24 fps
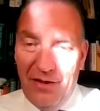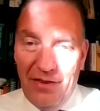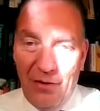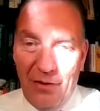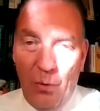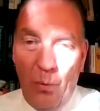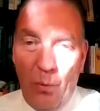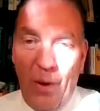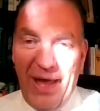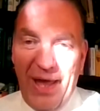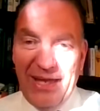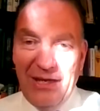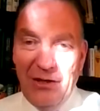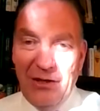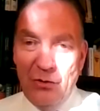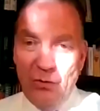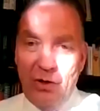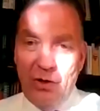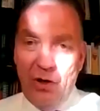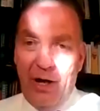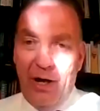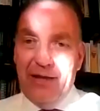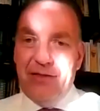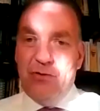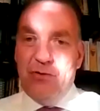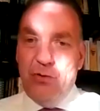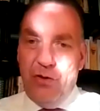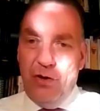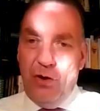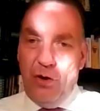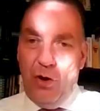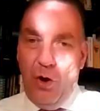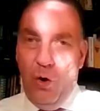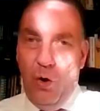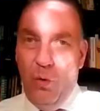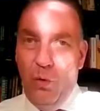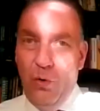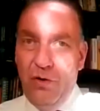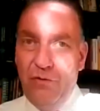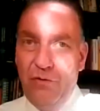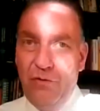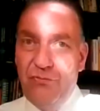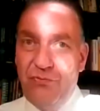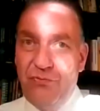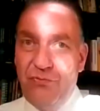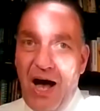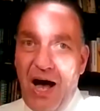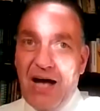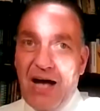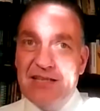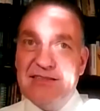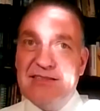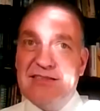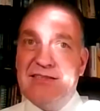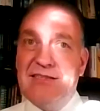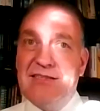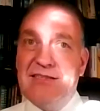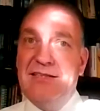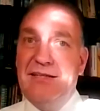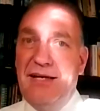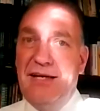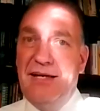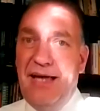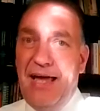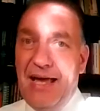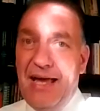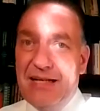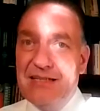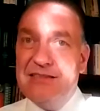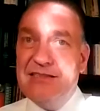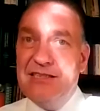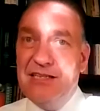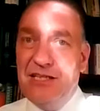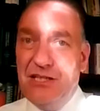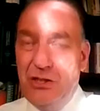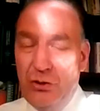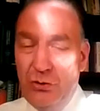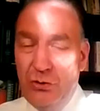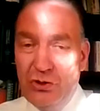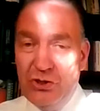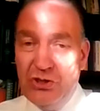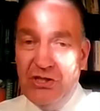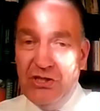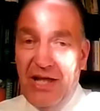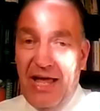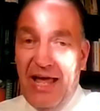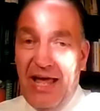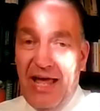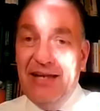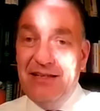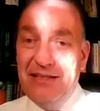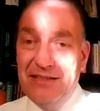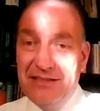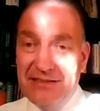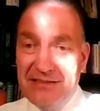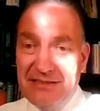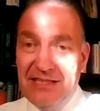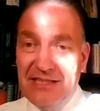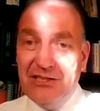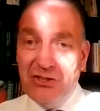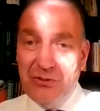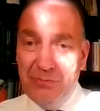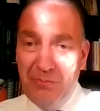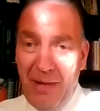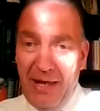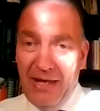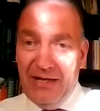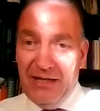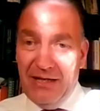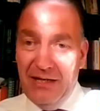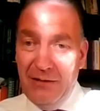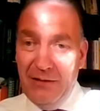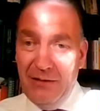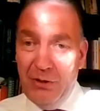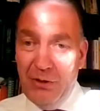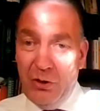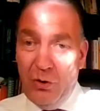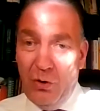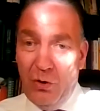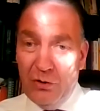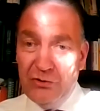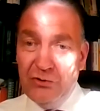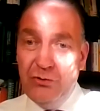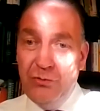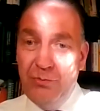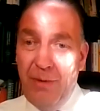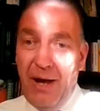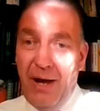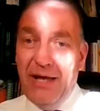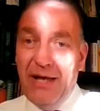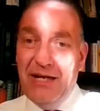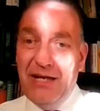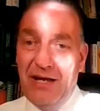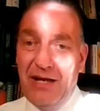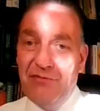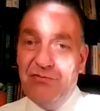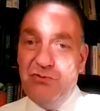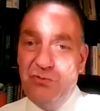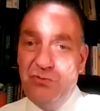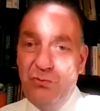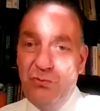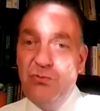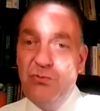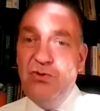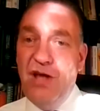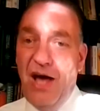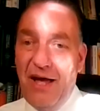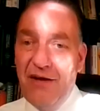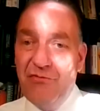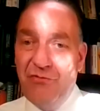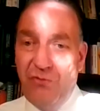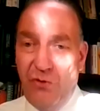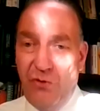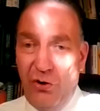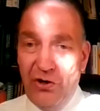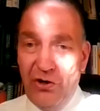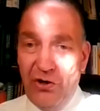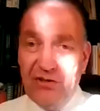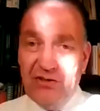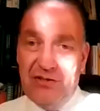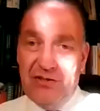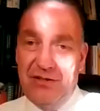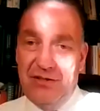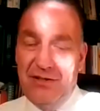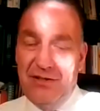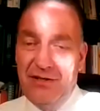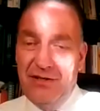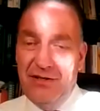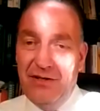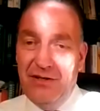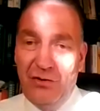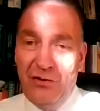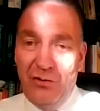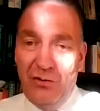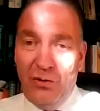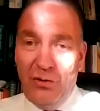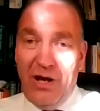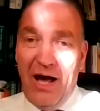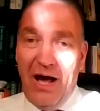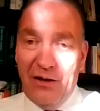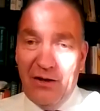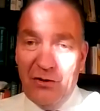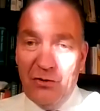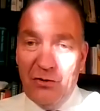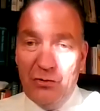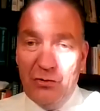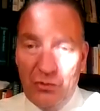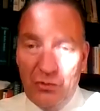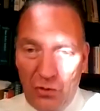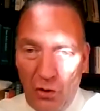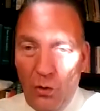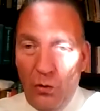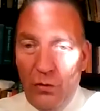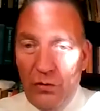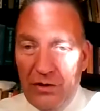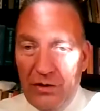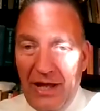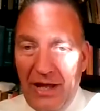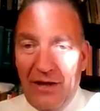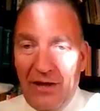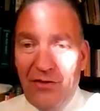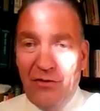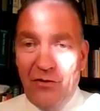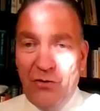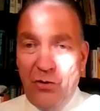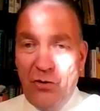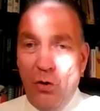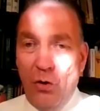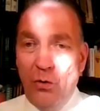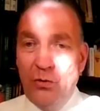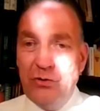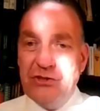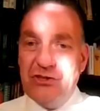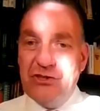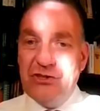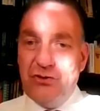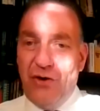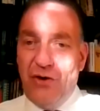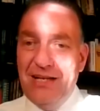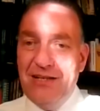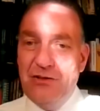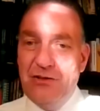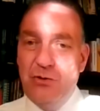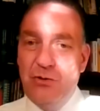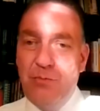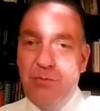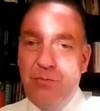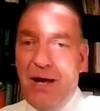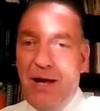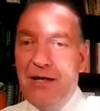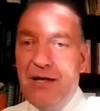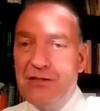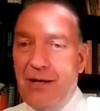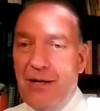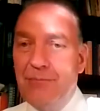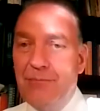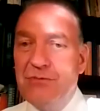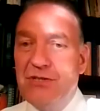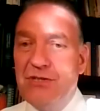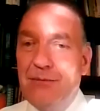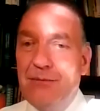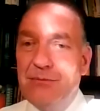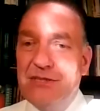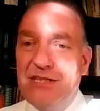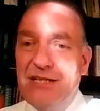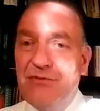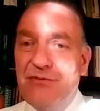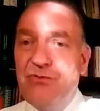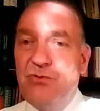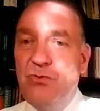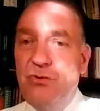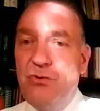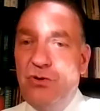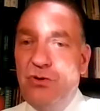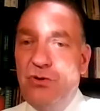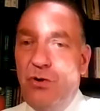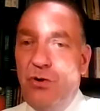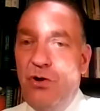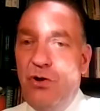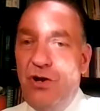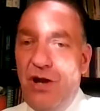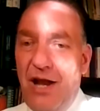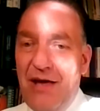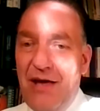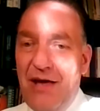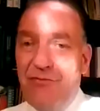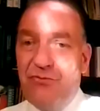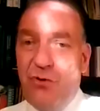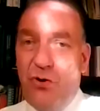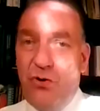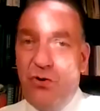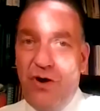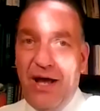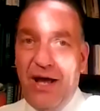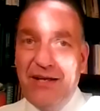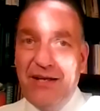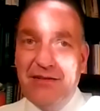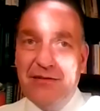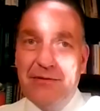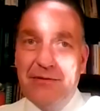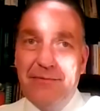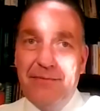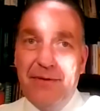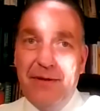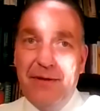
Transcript: way you get to the goal, fast execution and decision making, because you might have to divert. You can't go take the road straight. You might sometimes have to turn left or right.